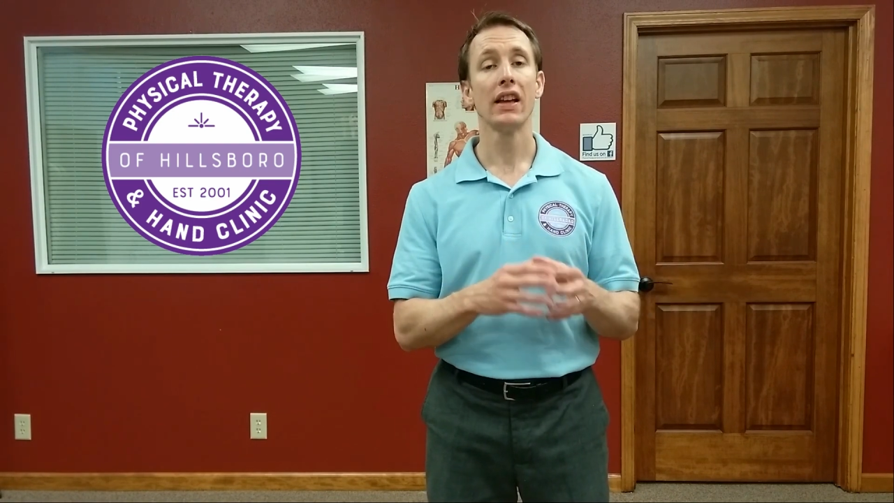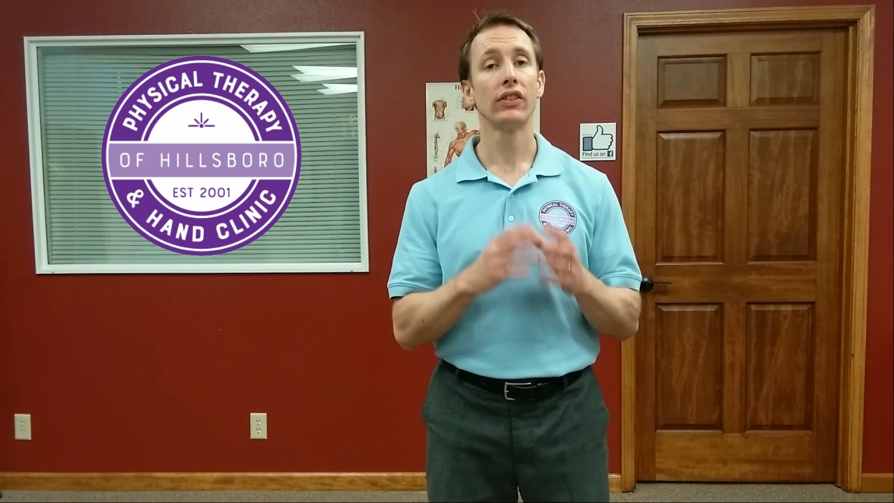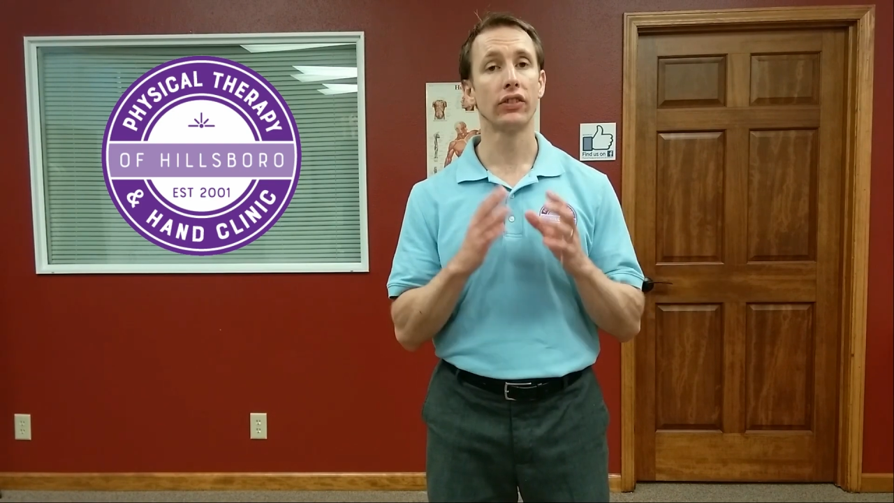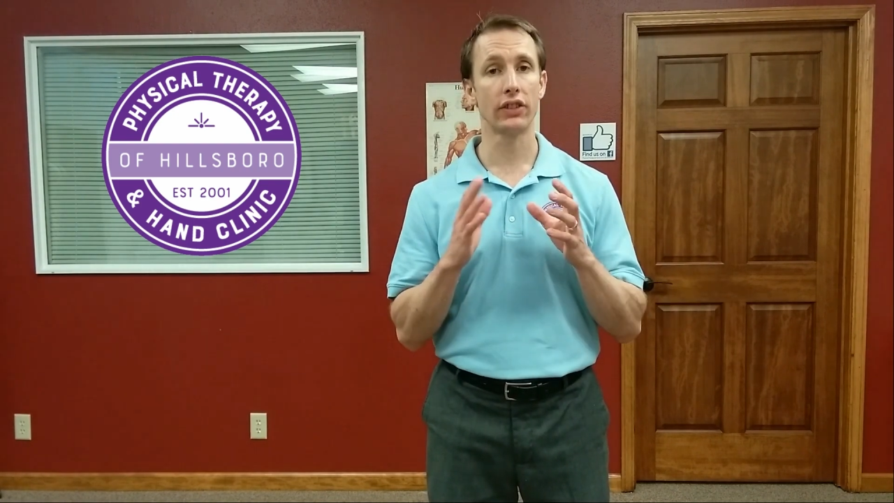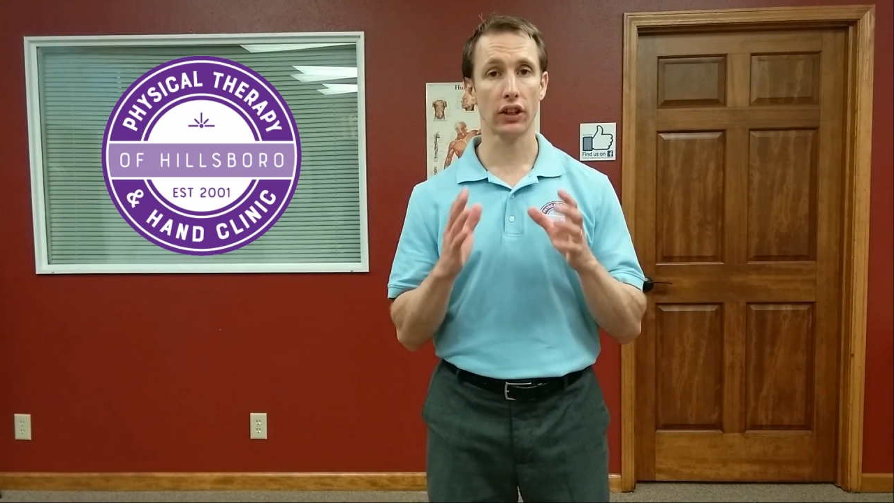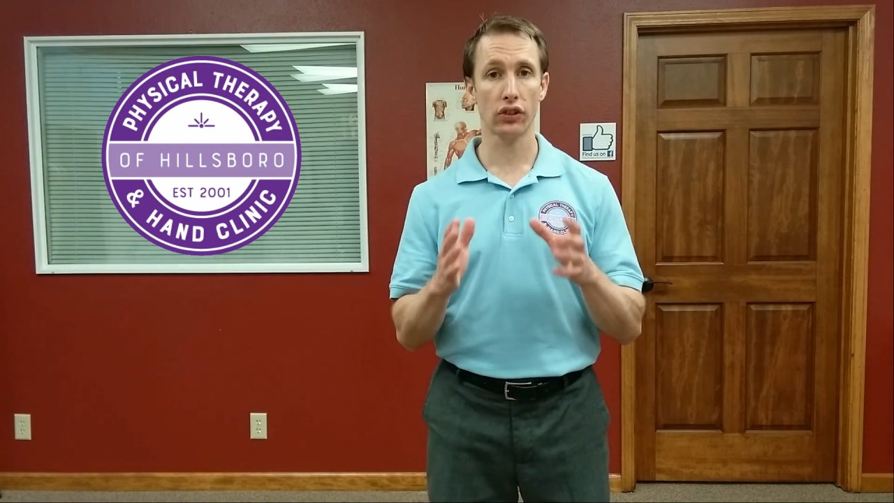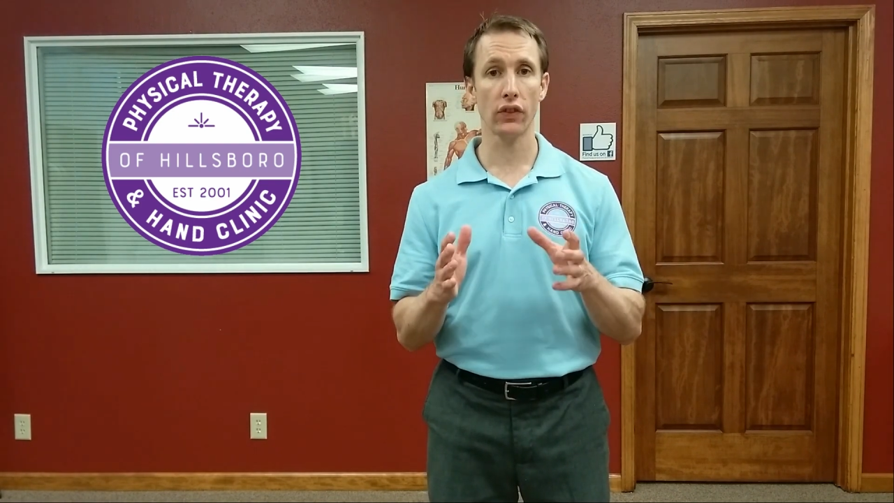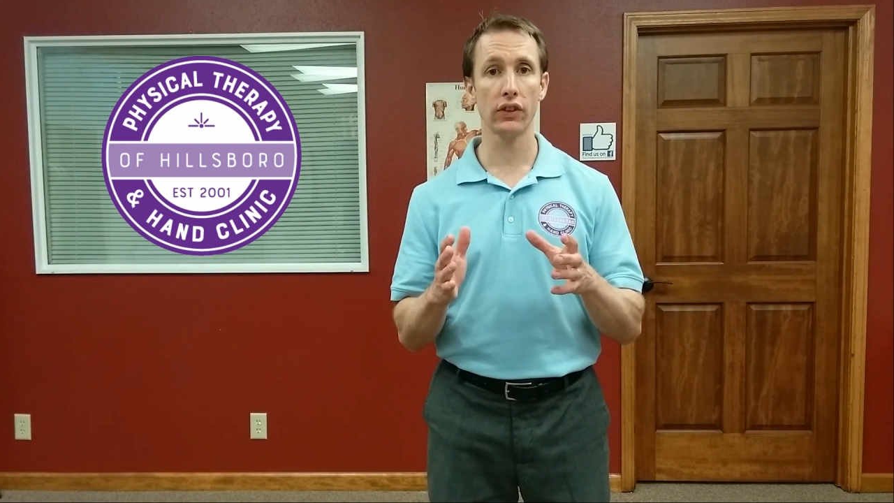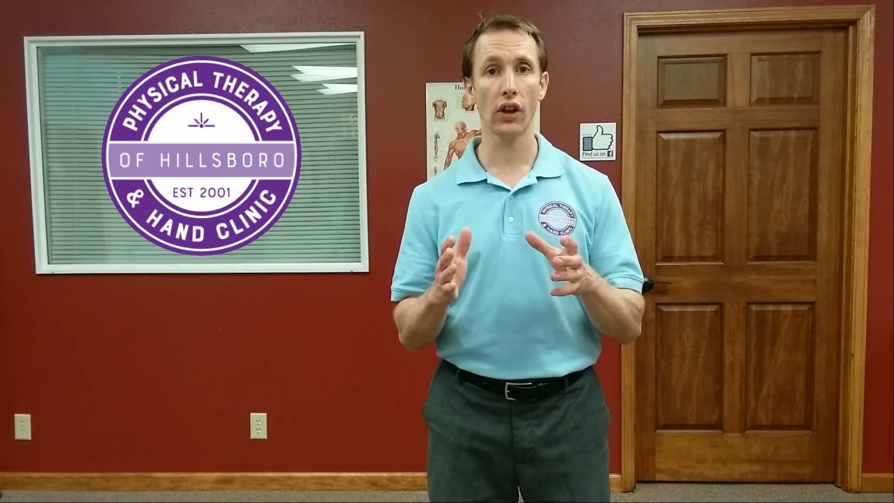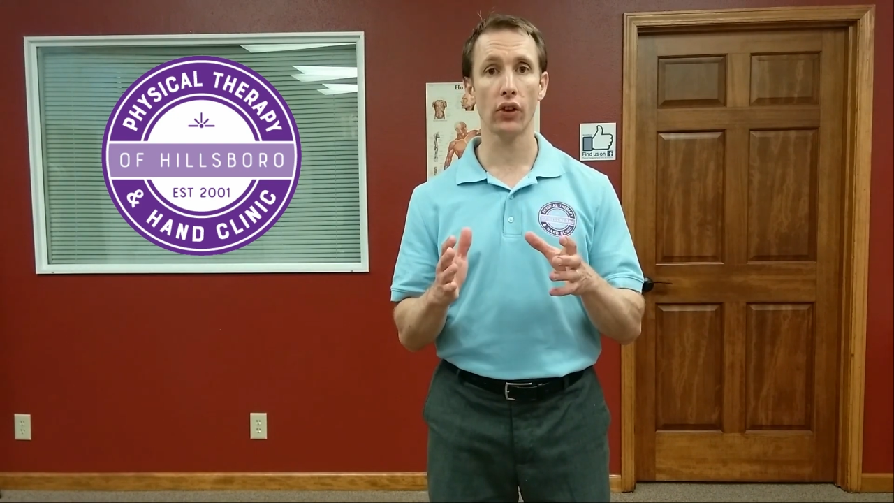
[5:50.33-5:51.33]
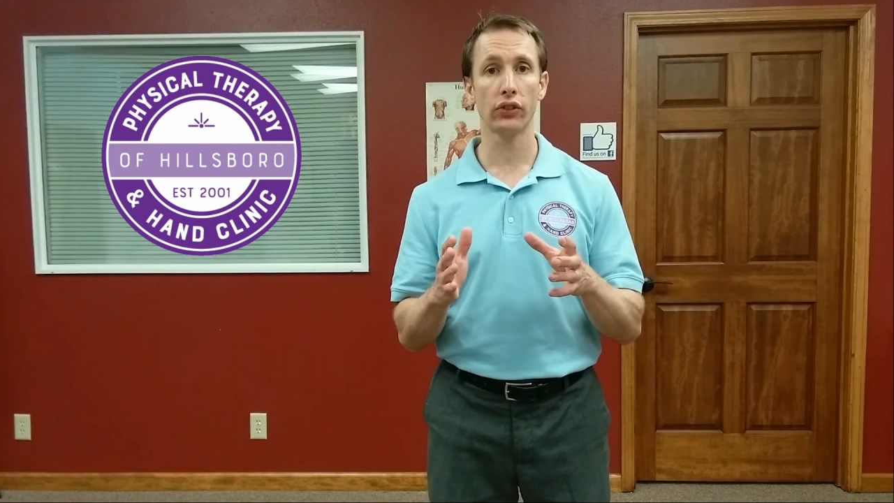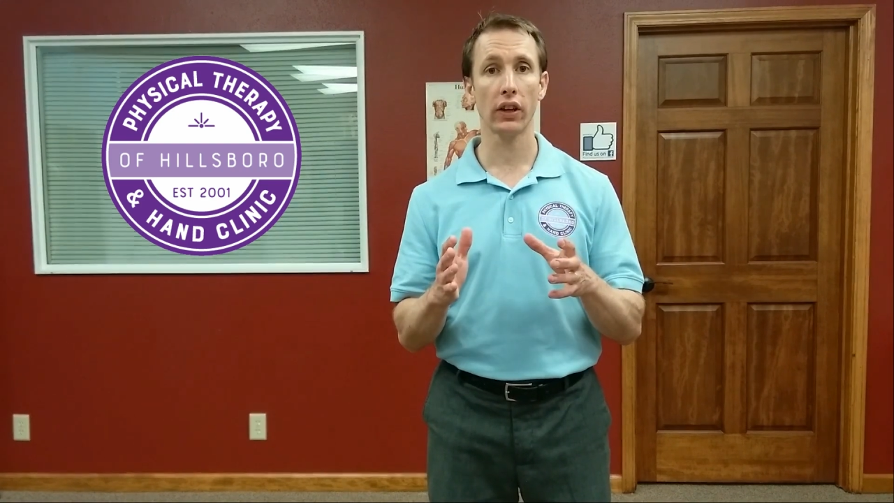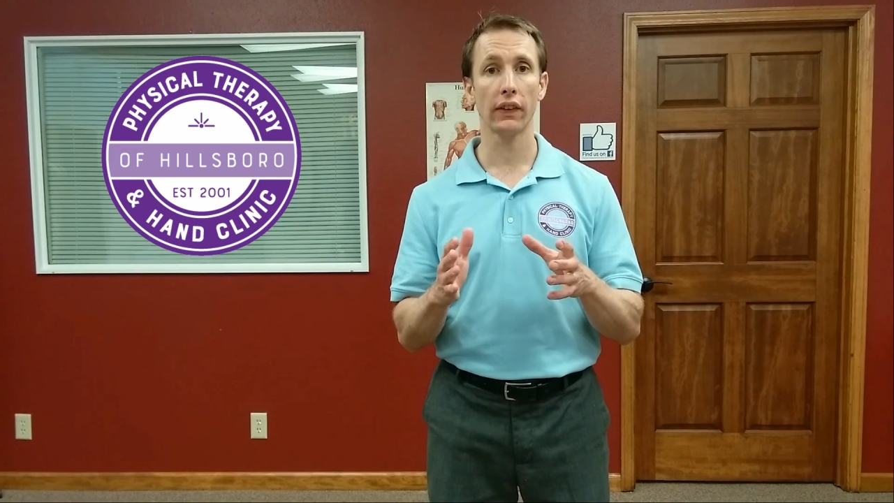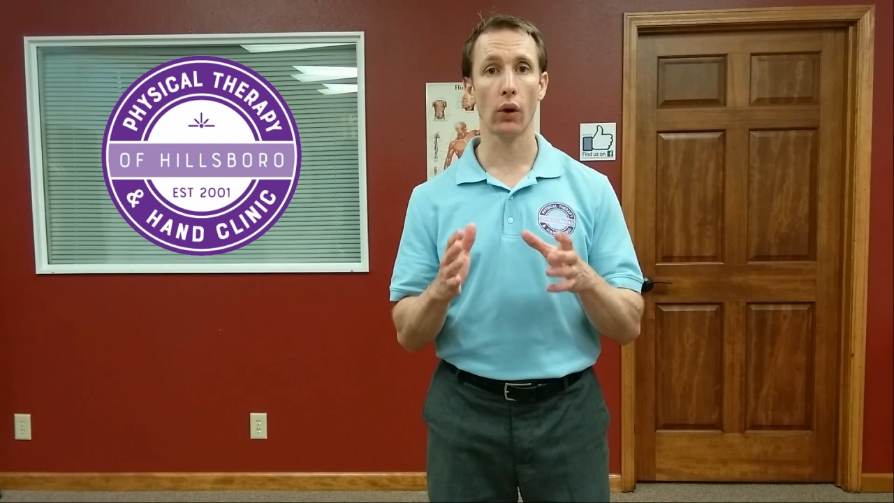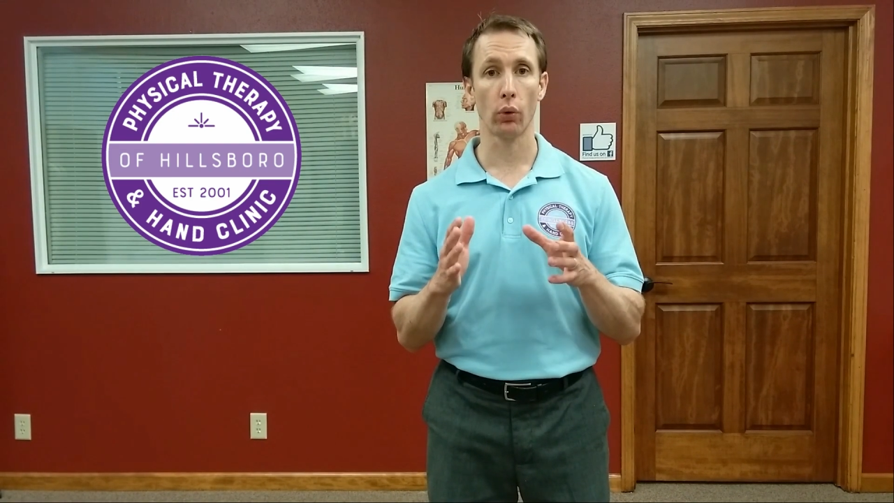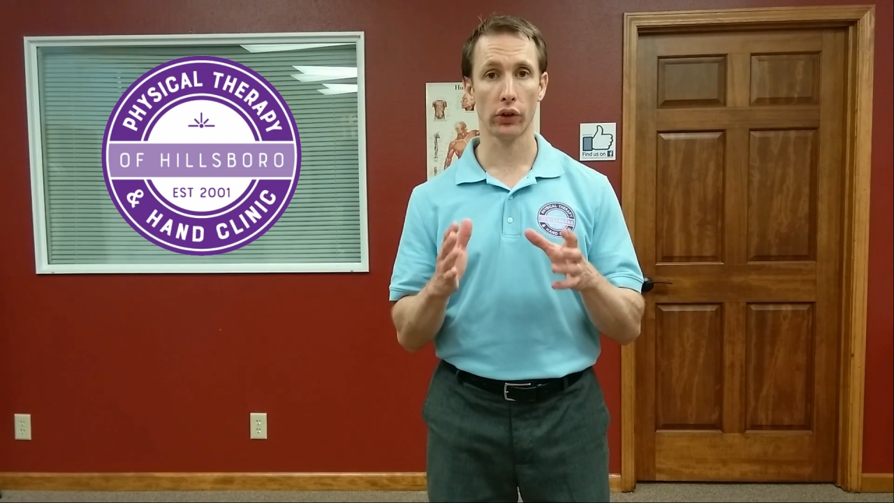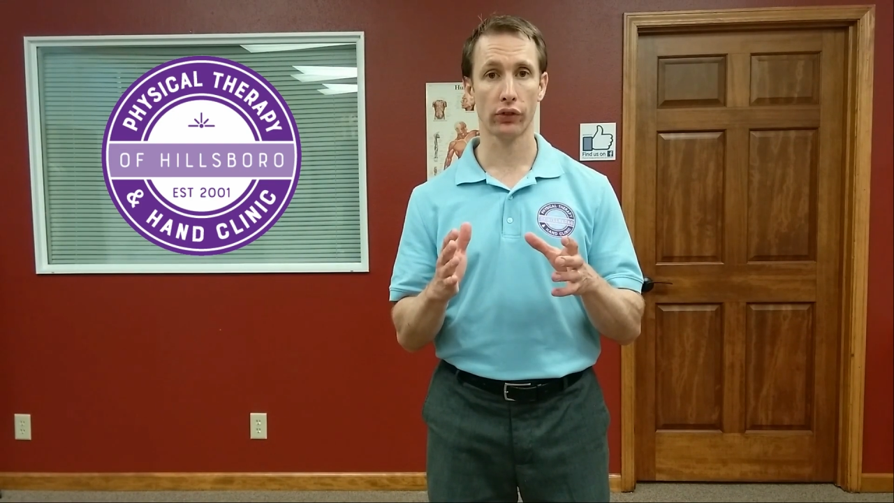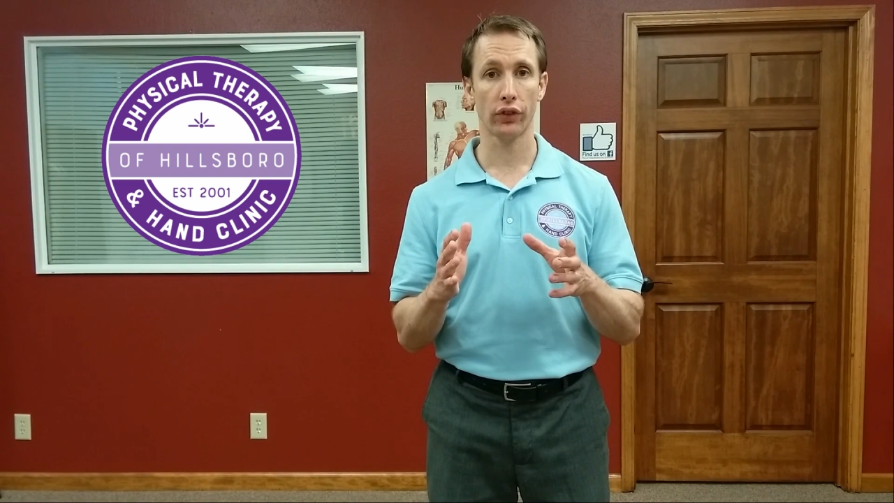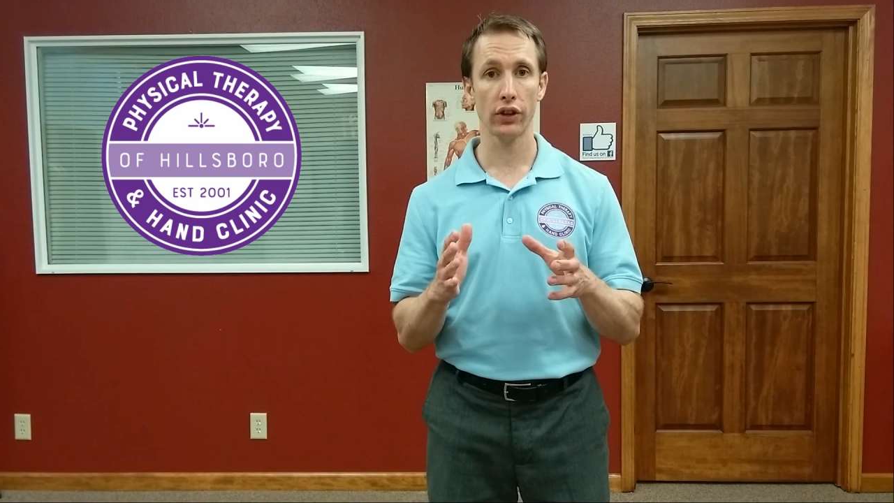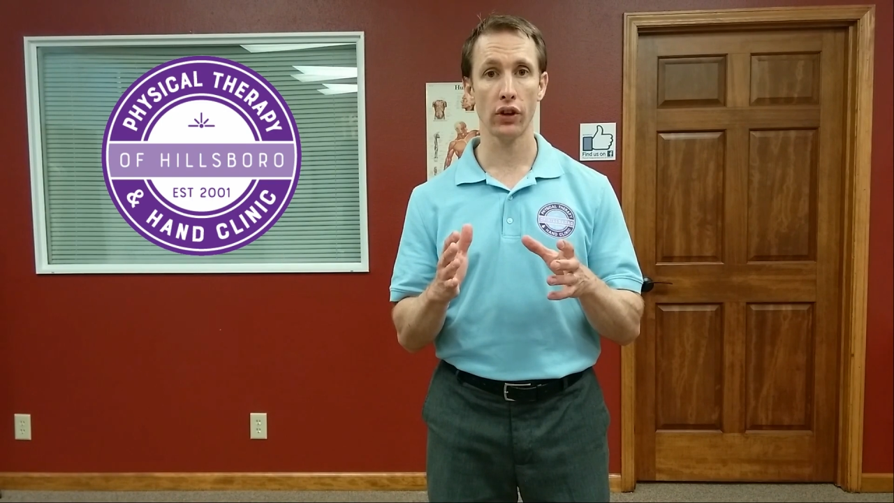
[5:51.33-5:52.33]
Stick to the dosing that
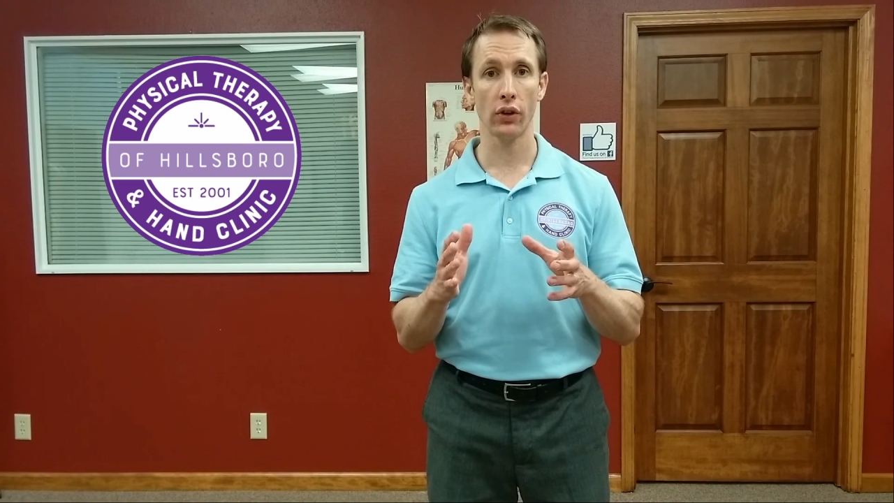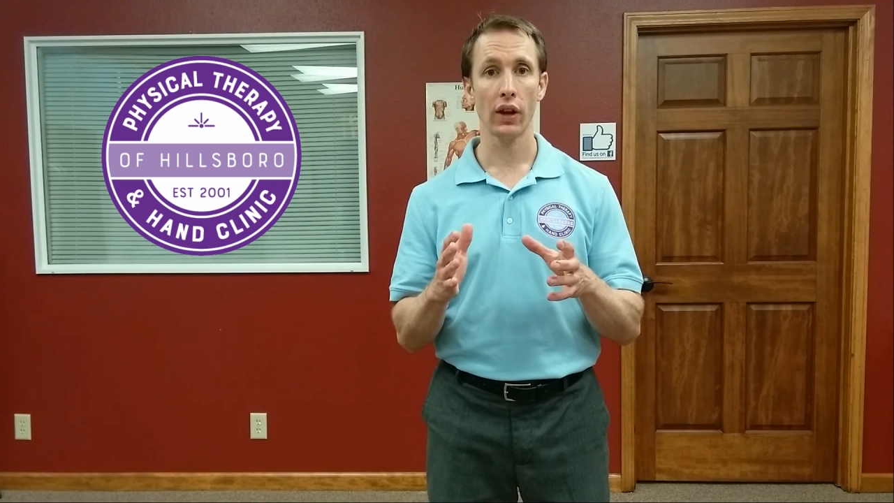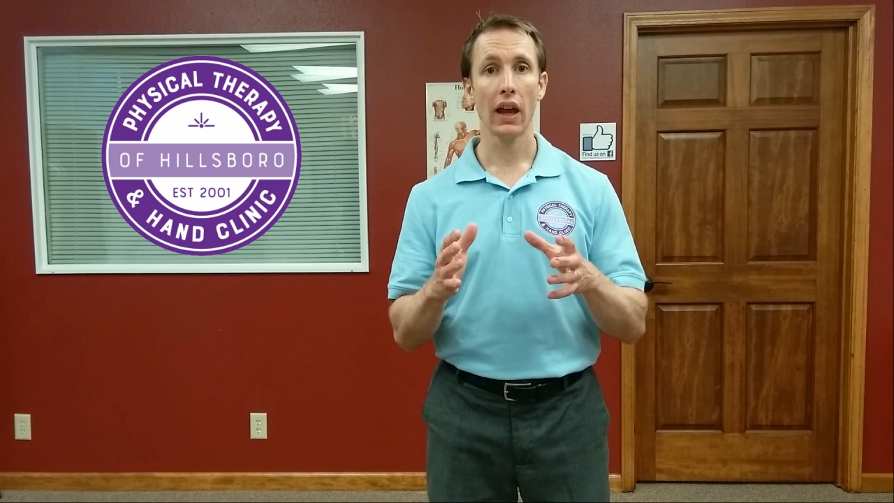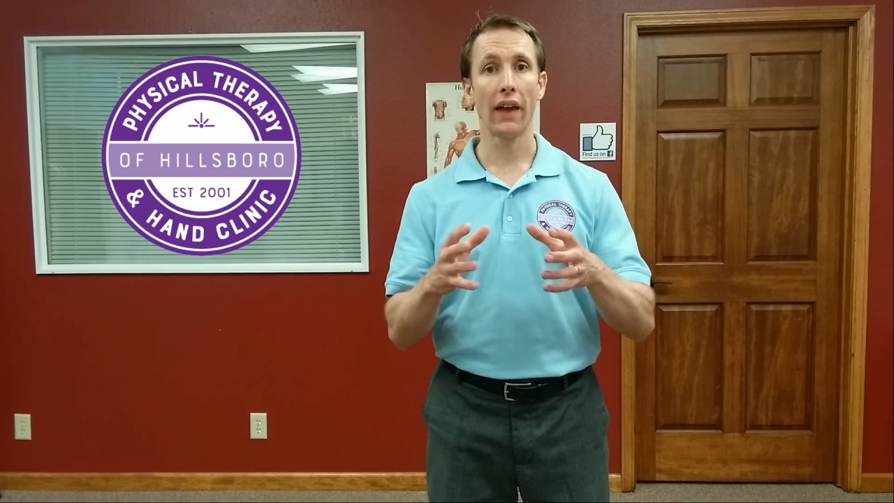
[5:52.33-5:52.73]
works for you,